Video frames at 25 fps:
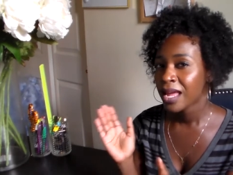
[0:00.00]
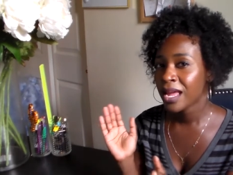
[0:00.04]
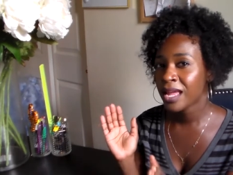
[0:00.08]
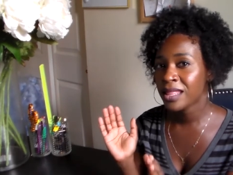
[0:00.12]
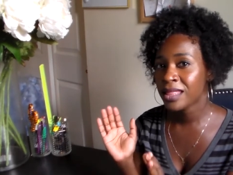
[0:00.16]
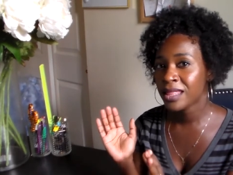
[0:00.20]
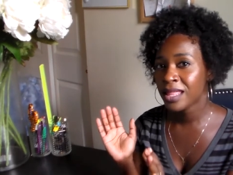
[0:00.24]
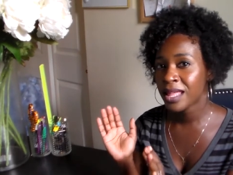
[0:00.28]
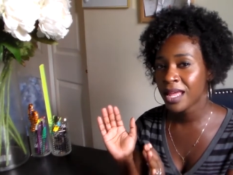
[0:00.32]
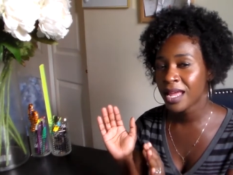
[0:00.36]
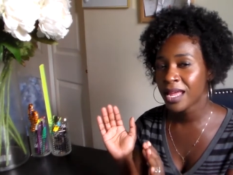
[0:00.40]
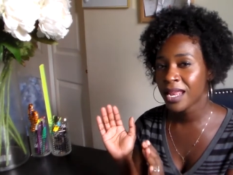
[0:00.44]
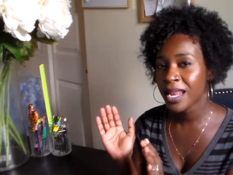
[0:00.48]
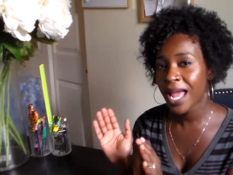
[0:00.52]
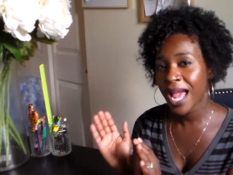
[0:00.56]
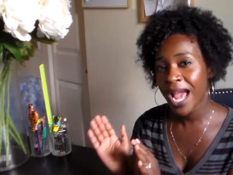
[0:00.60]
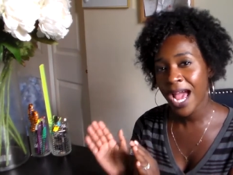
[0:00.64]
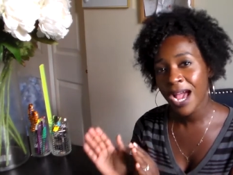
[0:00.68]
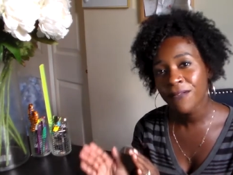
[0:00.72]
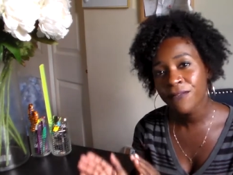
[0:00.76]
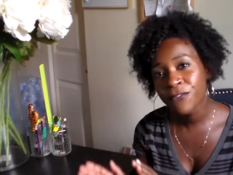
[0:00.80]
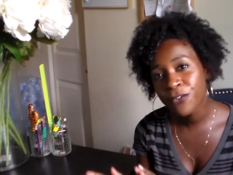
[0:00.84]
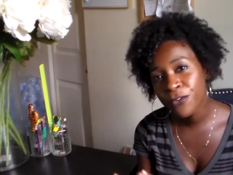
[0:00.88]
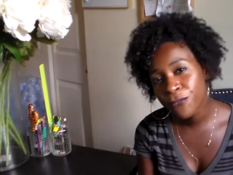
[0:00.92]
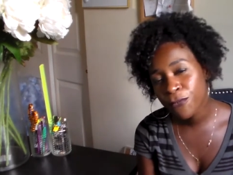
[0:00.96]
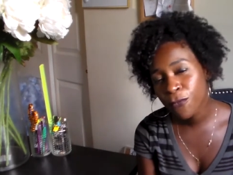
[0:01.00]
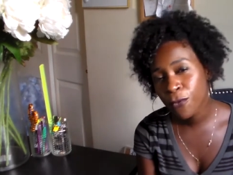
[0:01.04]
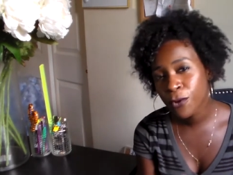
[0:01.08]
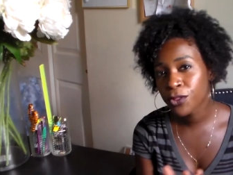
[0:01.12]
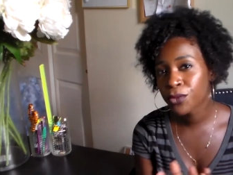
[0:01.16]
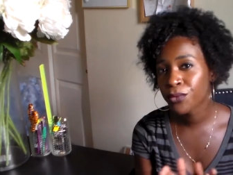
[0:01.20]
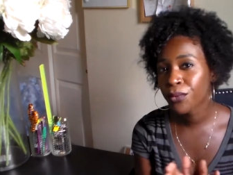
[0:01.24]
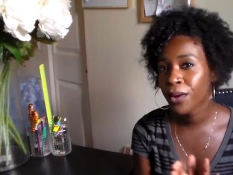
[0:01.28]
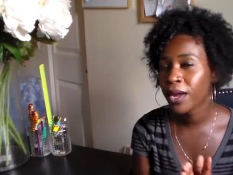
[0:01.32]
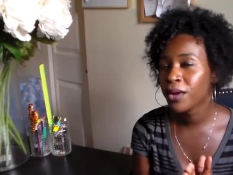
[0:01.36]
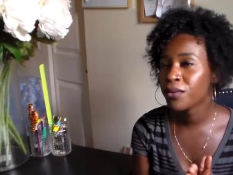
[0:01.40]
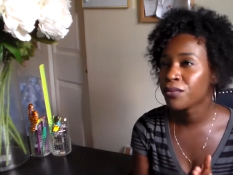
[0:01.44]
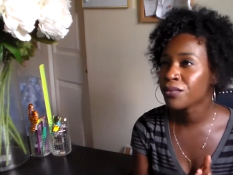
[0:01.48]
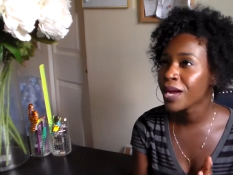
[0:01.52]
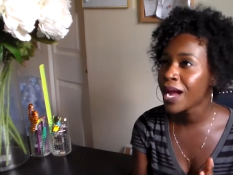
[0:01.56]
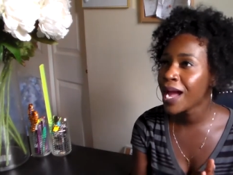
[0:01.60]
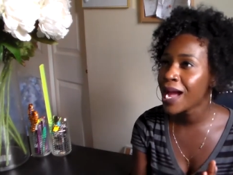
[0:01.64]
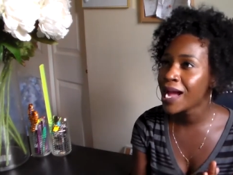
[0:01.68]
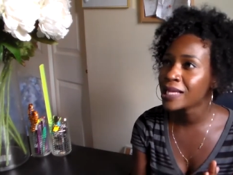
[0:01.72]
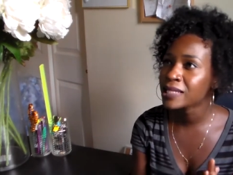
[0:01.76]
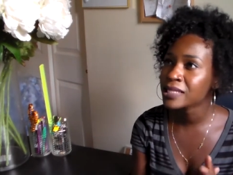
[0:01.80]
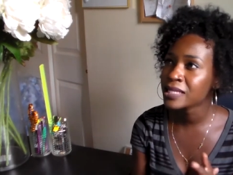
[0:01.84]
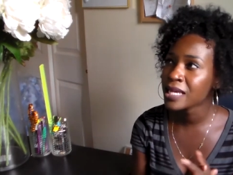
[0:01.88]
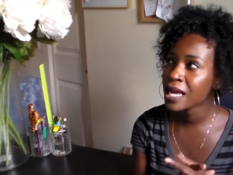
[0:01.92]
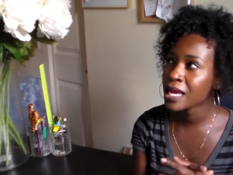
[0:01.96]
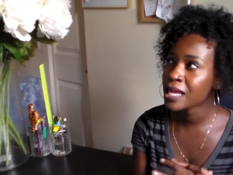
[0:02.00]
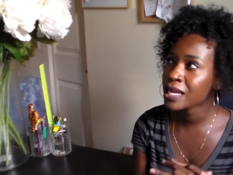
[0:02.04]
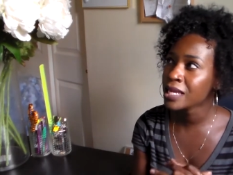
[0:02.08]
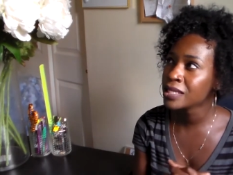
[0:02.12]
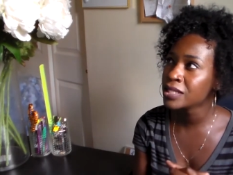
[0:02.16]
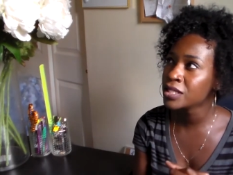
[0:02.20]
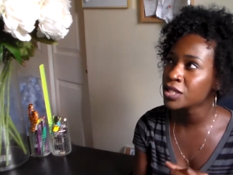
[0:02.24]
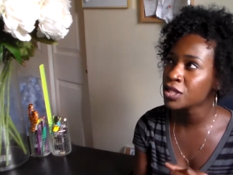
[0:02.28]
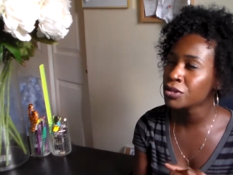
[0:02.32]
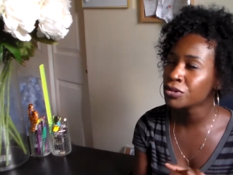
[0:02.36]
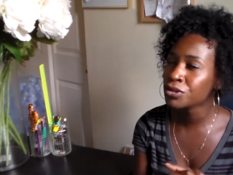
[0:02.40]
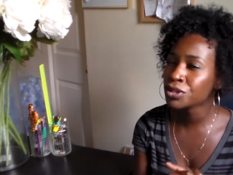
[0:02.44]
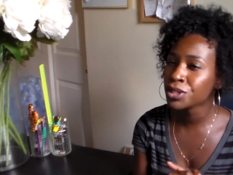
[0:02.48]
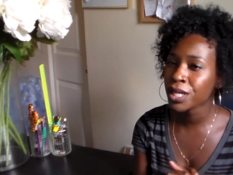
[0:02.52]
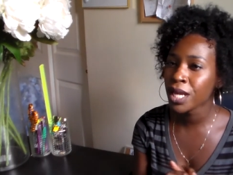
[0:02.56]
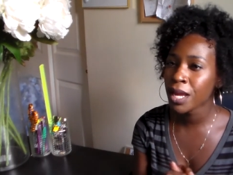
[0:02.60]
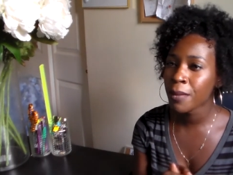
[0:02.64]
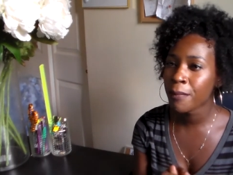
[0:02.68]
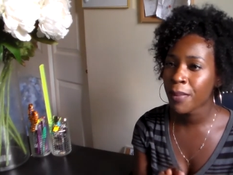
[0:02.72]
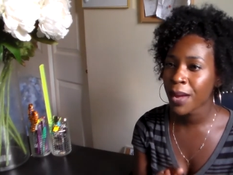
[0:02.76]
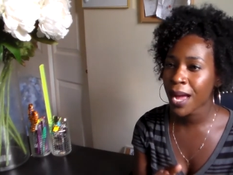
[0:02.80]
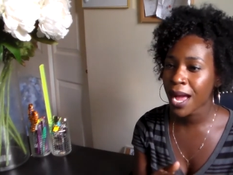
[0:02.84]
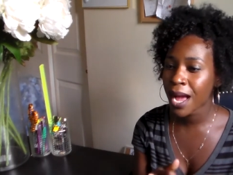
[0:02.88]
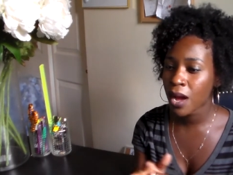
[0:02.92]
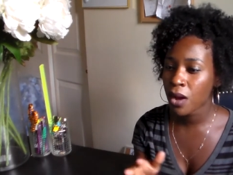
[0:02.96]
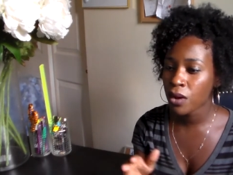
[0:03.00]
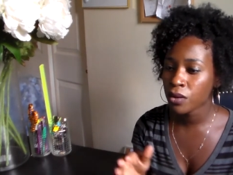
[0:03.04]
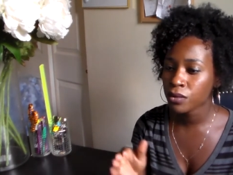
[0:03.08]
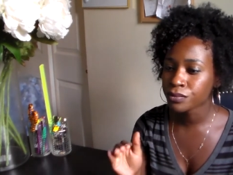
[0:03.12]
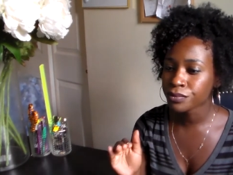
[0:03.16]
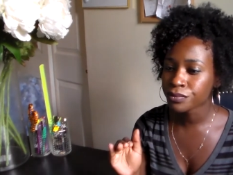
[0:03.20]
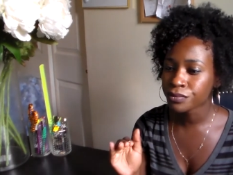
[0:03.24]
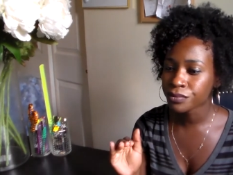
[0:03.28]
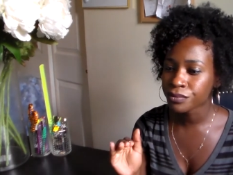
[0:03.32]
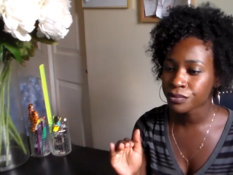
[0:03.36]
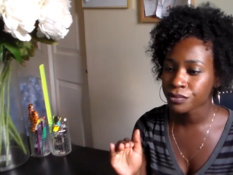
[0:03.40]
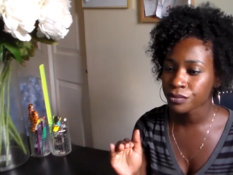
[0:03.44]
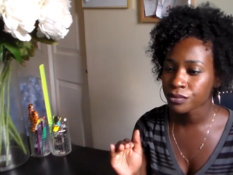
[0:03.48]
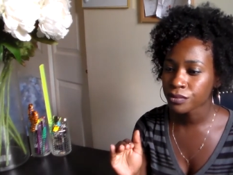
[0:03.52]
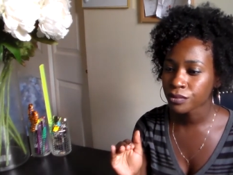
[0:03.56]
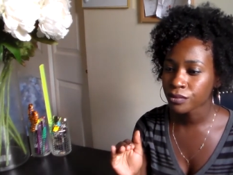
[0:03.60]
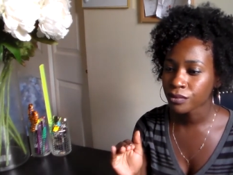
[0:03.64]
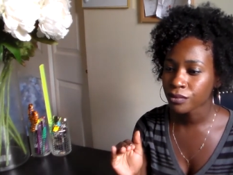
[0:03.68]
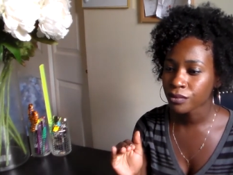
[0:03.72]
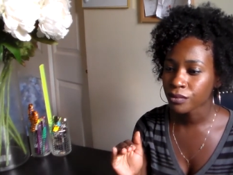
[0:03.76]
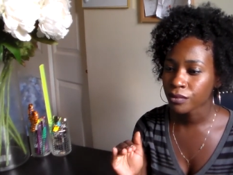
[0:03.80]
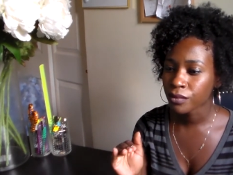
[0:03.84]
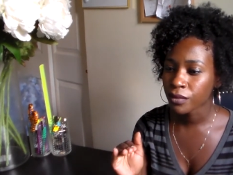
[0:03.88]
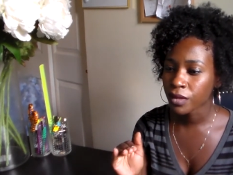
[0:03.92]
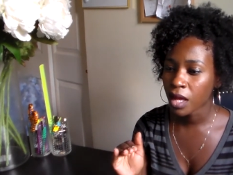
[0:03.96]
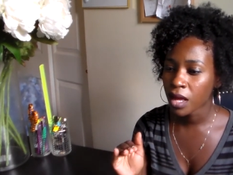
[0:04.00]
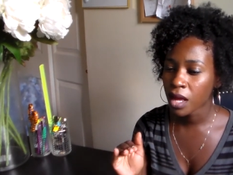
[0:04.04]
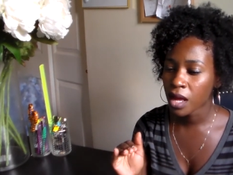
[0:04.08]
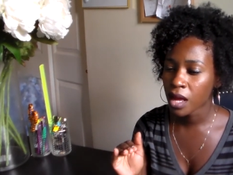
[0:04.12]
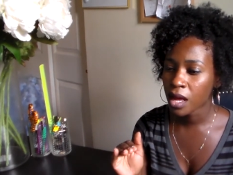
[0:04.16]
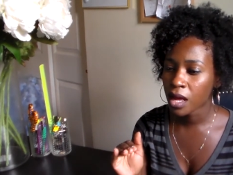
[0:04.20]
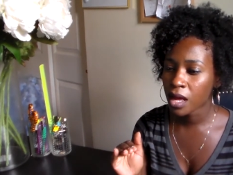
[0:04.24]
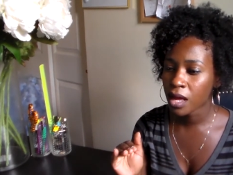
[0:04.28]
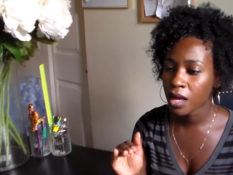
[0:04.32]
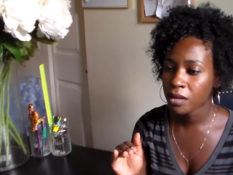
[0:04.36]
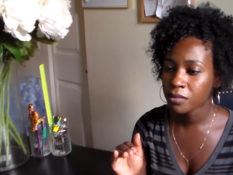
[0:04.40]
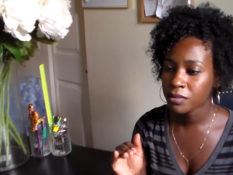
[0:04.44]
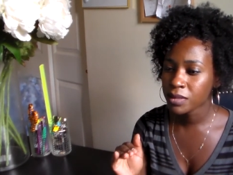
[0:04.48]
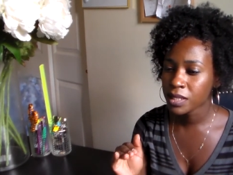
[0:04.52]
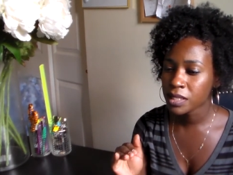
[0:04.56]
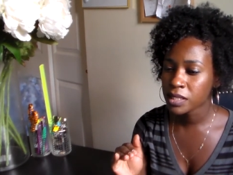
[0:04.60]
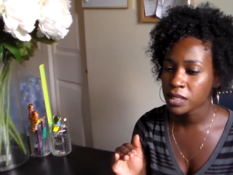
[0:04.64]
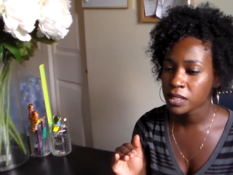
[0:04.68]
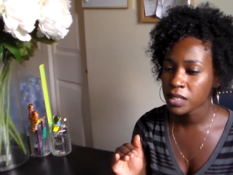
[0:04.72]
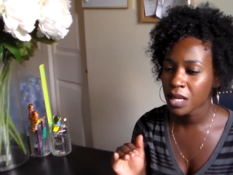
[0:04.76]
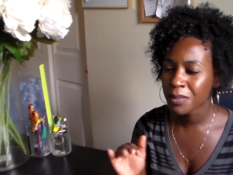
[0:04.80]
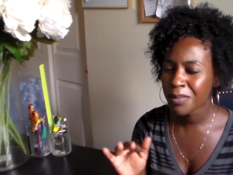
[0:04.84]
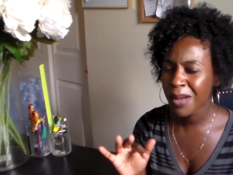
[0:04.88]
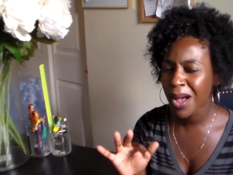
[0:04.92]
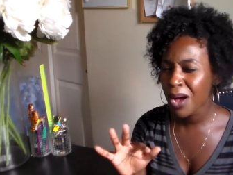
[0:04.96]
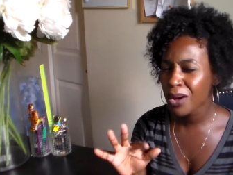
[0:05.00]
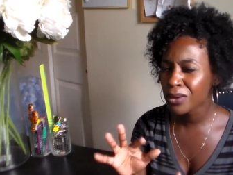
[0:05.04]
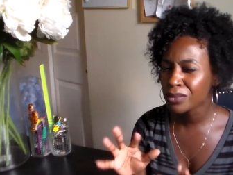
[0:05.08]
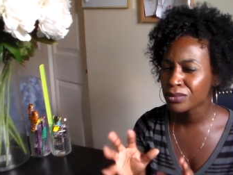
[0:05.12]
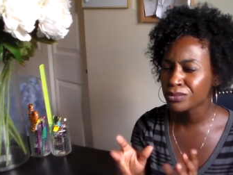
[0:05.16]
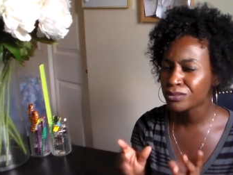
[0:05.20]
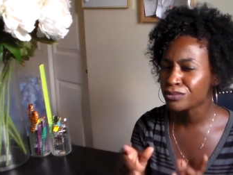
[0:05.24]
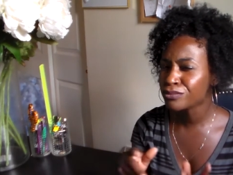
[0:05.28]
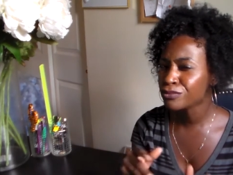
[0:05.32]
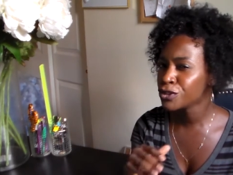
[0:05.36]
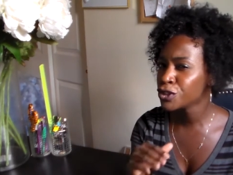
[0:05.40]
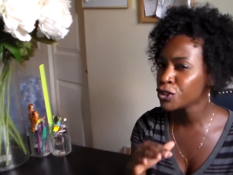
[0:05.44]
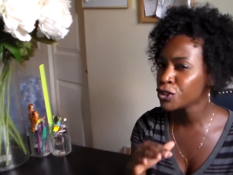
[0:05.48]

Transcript: And then after fourth grade rats, it is usually about, um, let's see, about